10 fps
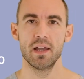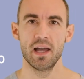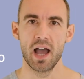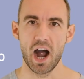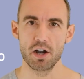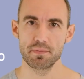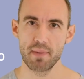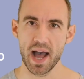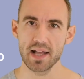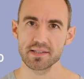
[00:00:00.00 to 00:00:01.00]
Hard
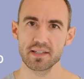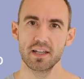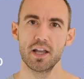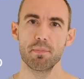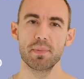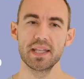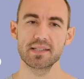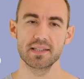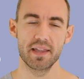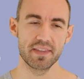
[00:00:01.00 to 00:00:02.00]
mask means
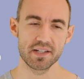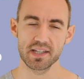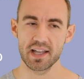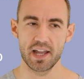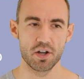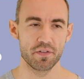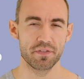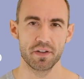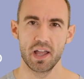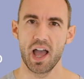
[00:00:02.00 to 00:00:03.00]
that there's a kind of
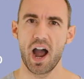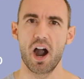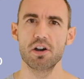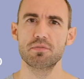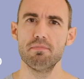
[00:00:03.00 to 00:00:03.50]
hard